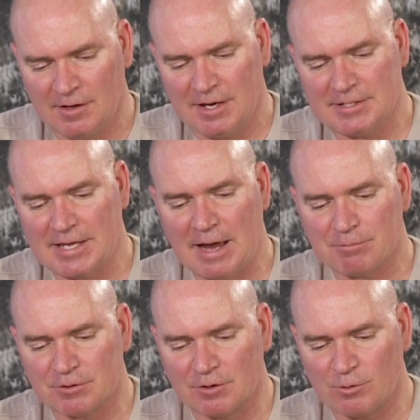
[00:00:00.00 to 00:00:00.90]

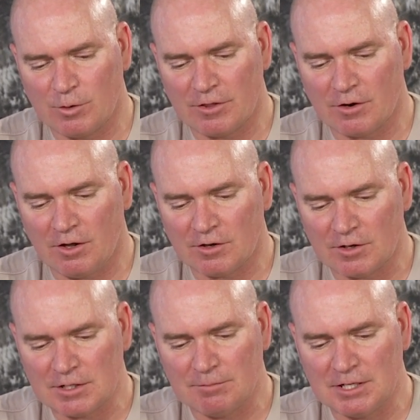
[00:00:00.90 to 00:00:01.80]
adapter where they're all
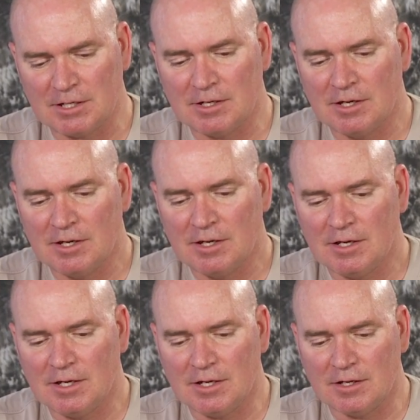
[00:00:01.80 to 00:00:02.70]
going to be
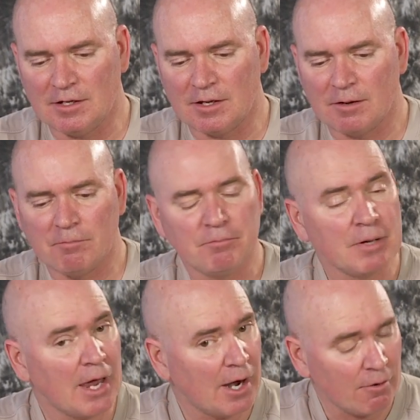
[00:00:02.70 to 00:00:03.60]
in
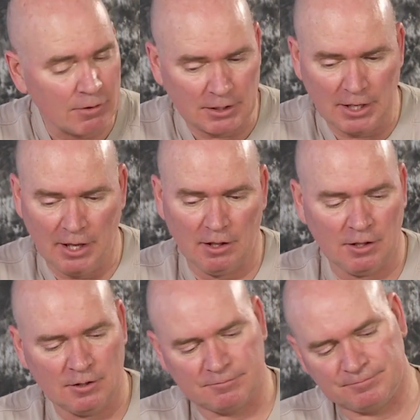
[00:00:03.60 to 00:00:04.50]

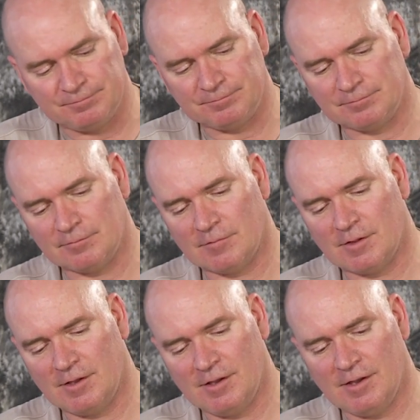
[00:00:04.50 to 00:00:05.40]
parallel.
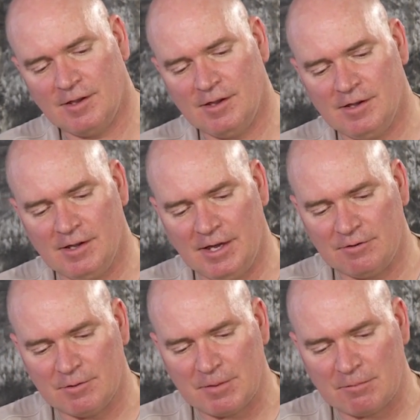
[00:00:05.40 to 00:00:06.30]
And
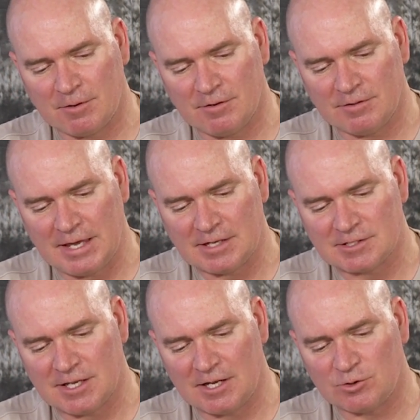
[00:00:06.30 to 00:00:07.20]
remember, that's
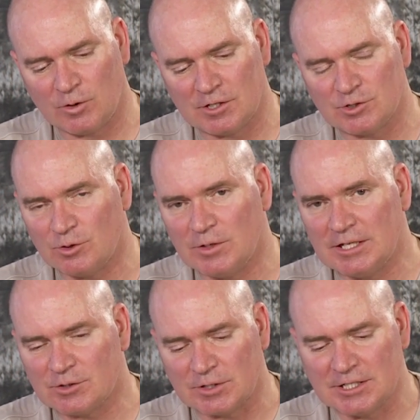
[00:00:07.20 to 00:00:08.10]
not going to
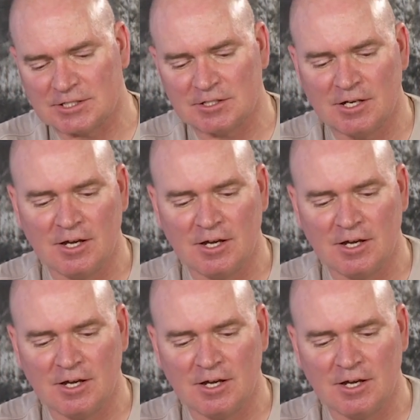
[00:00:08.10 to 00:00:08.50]
increase